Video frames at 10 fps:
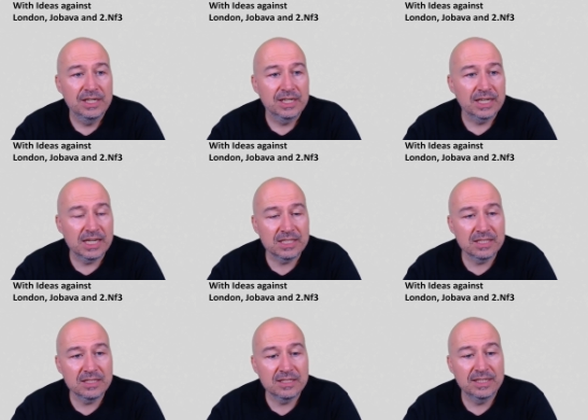
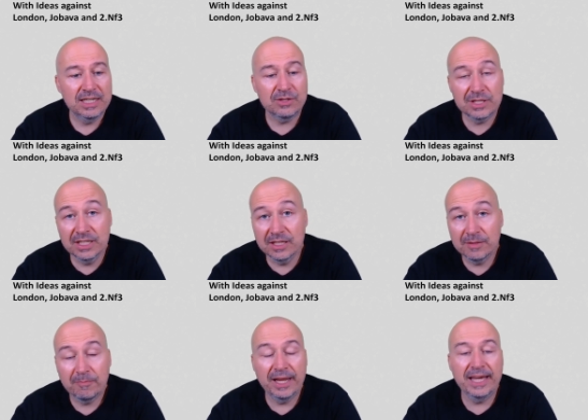castles, and now still
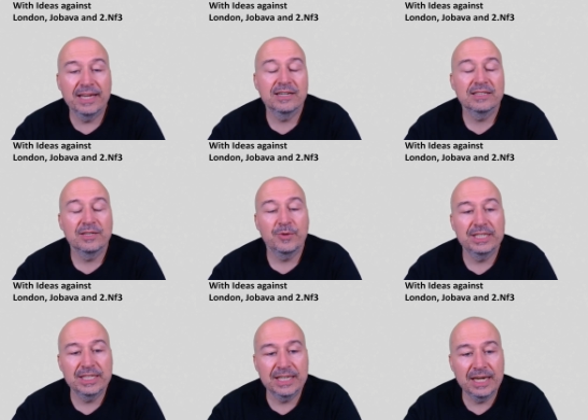playing the
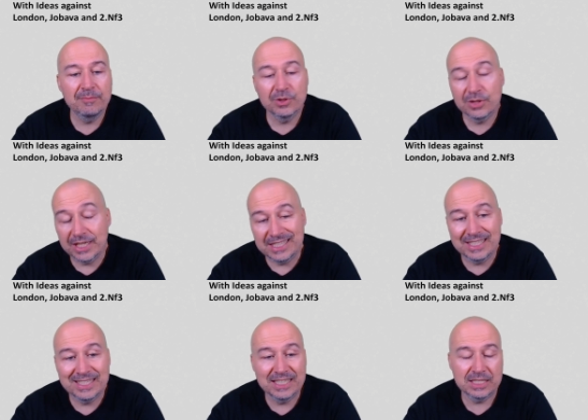waiting game, not knight
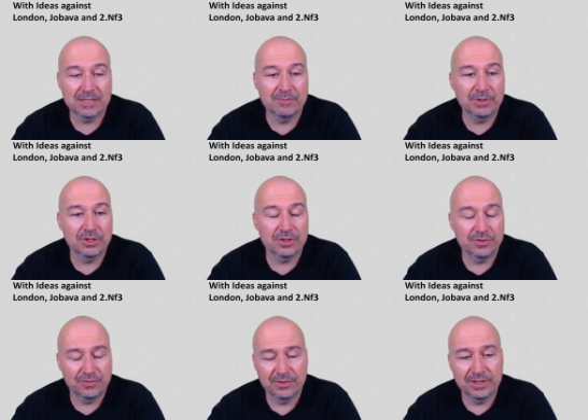c6 because
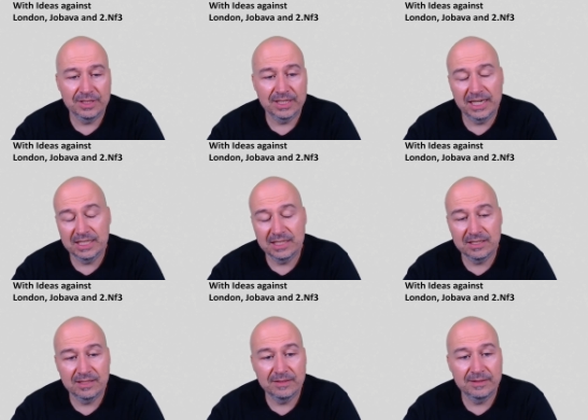of the
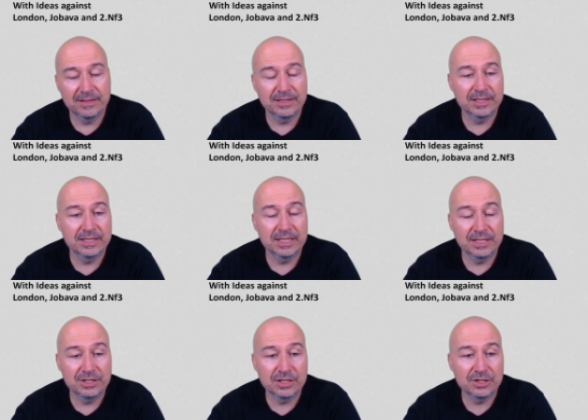lines that I
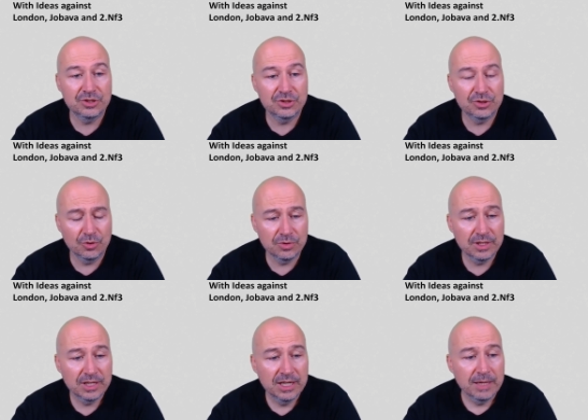just showed,
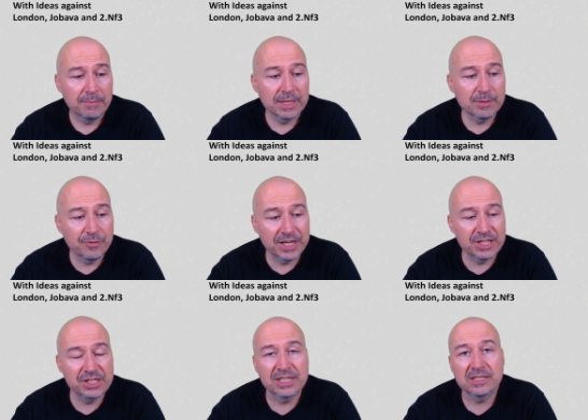but the move
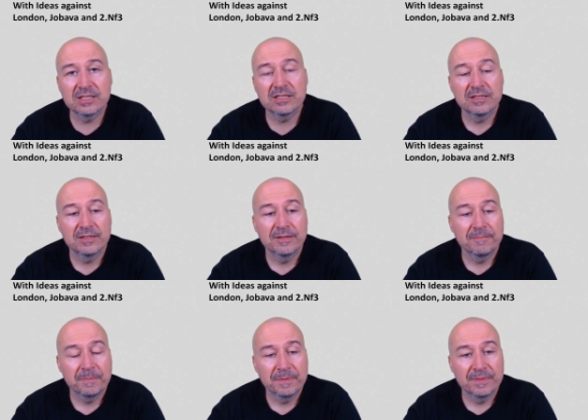h6.
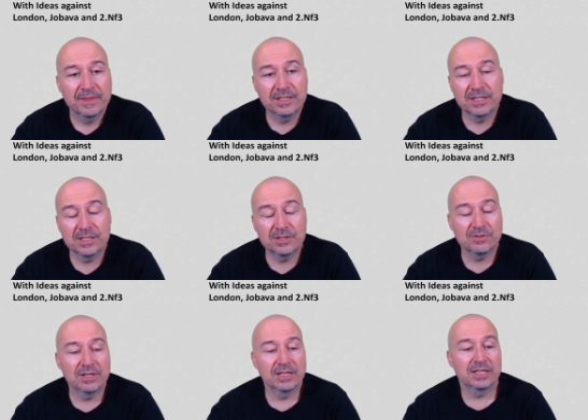This is
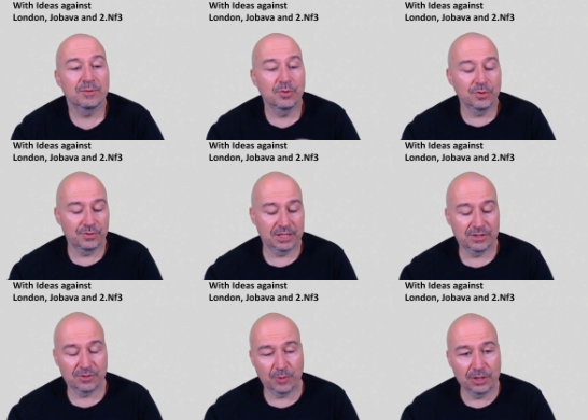a little move that
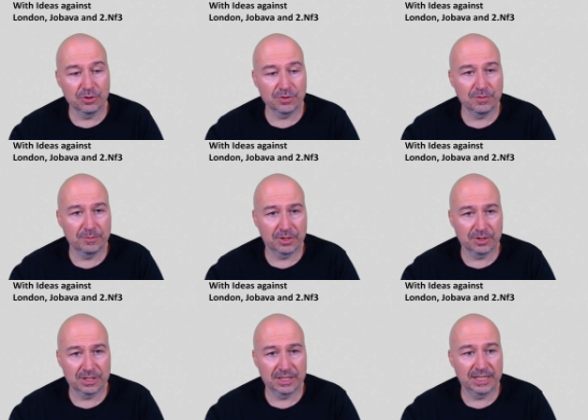is quite useful,
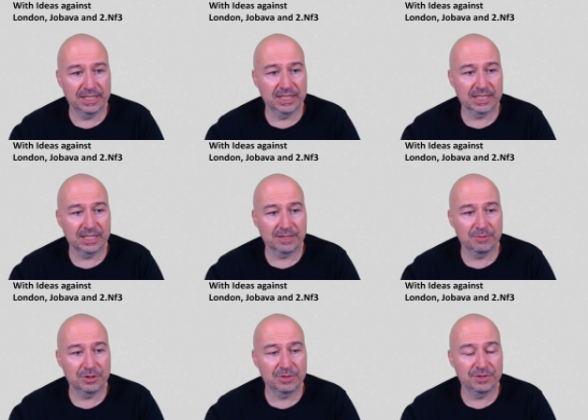because the ideas like
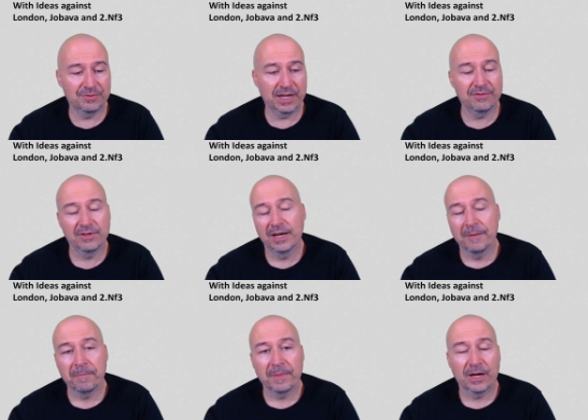bishop g5
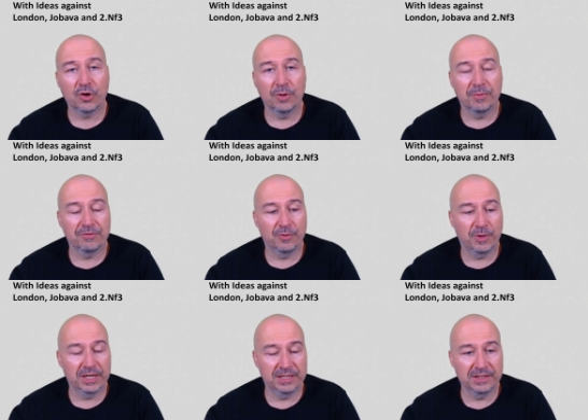are common for
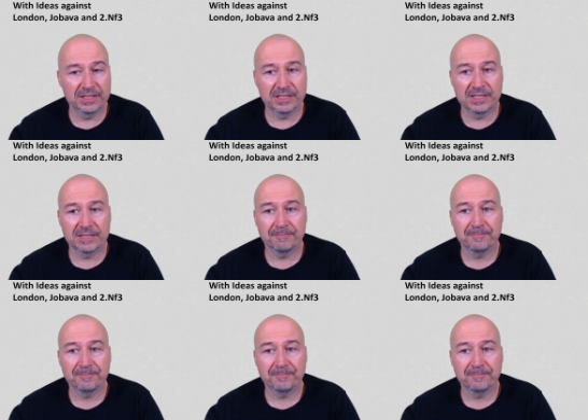White in this system.